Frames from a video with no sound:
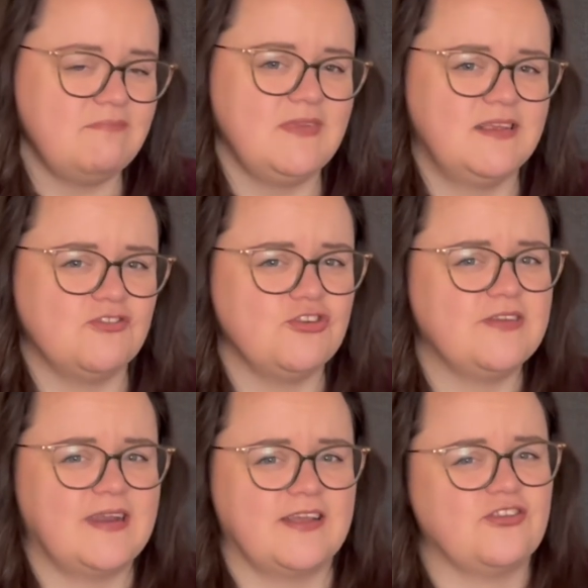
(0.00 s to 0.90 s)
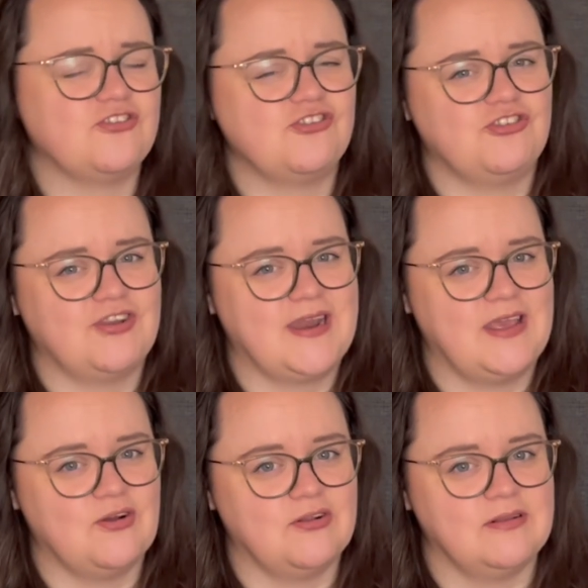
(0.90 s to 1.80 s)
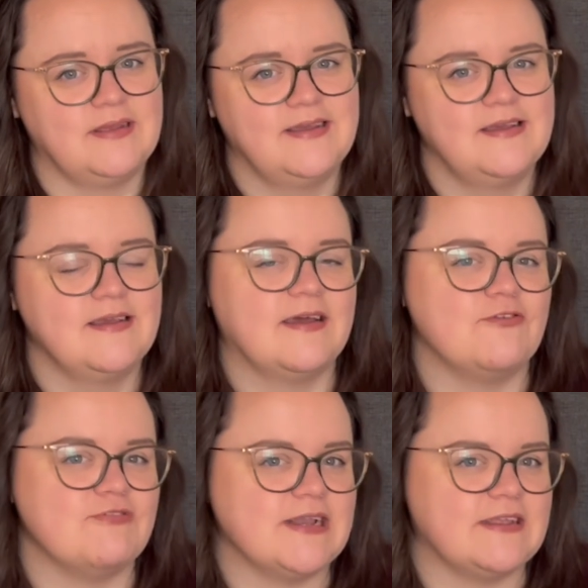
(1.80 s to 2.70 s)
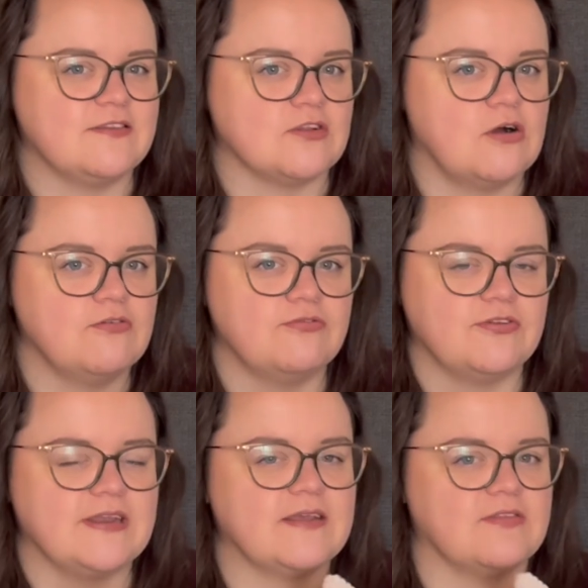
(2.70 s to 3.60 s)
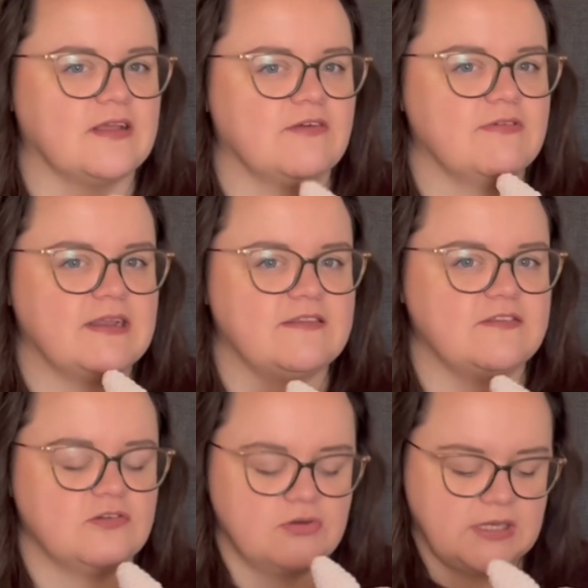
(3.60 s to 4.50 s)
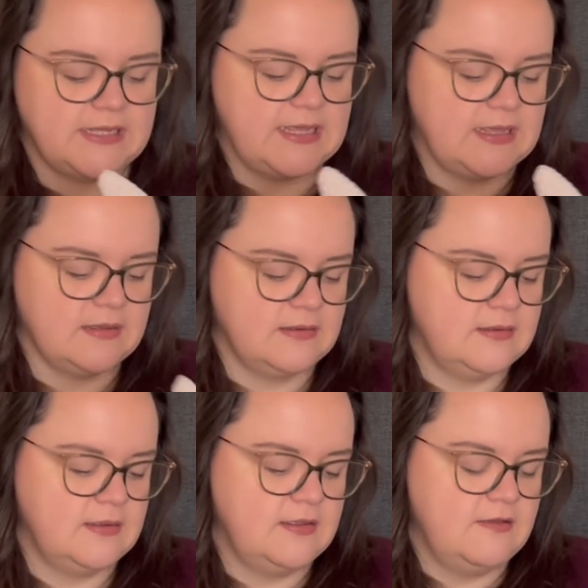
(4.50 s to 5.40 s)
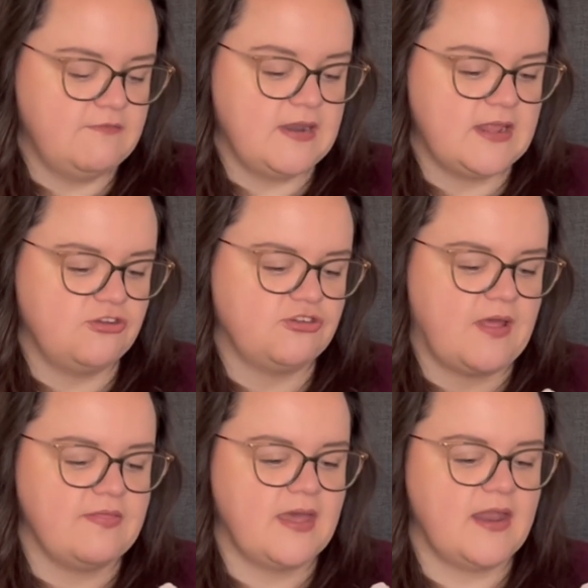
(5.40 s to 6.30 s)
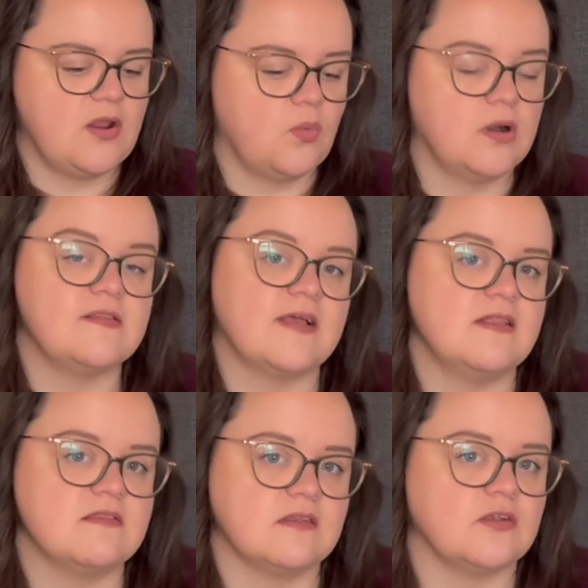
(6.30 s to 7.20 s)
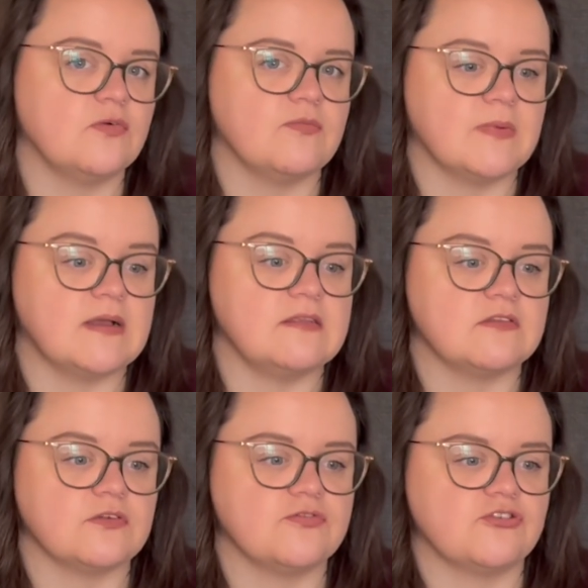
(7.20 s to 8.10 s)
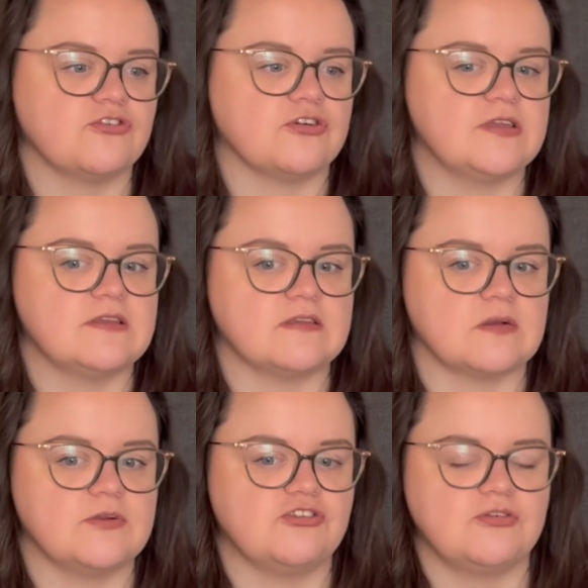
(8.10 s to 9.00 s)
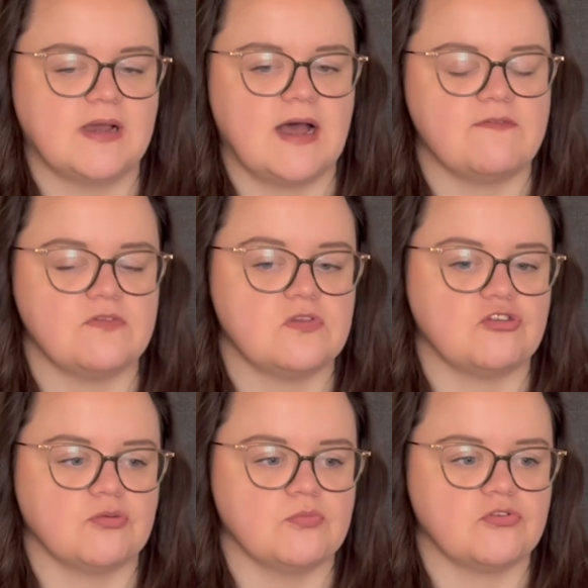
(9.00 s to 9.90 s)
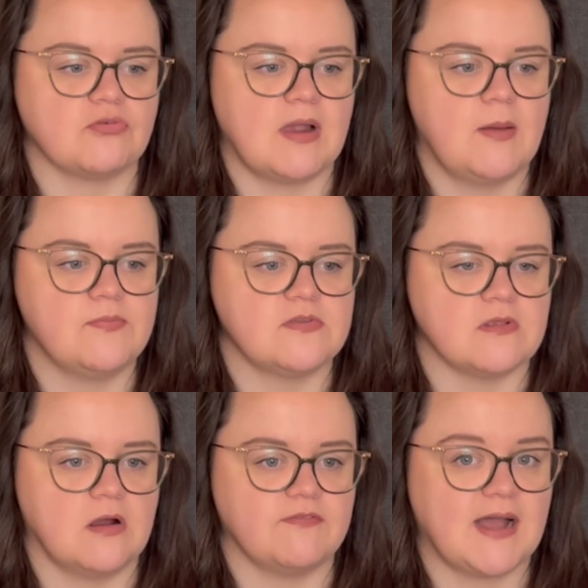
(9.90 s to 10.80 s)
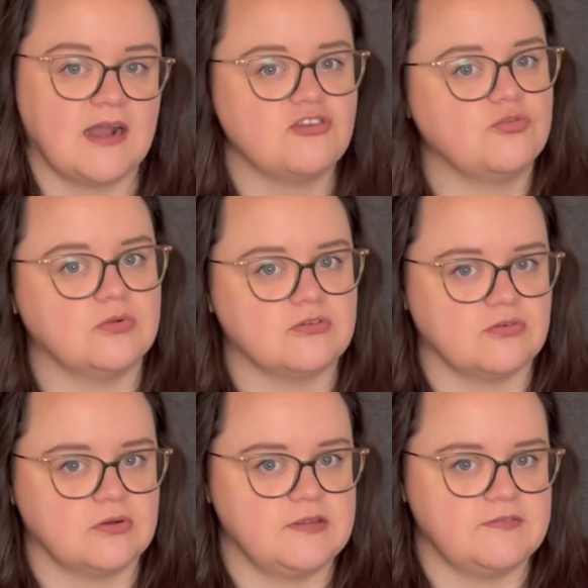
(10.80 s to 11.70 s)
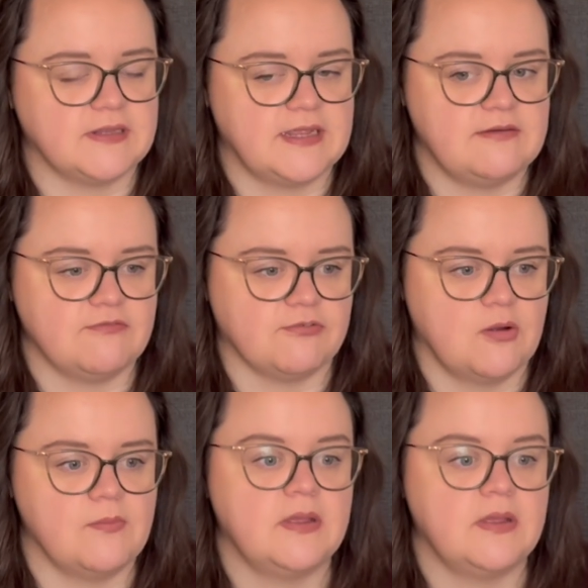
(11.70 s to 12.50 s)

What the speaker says: it's just a nice chenille, and a really soft, it gives like a really snuggly finish. And then what I tend to do with my stuffed toys, so I do have some scraps of actual toy filling from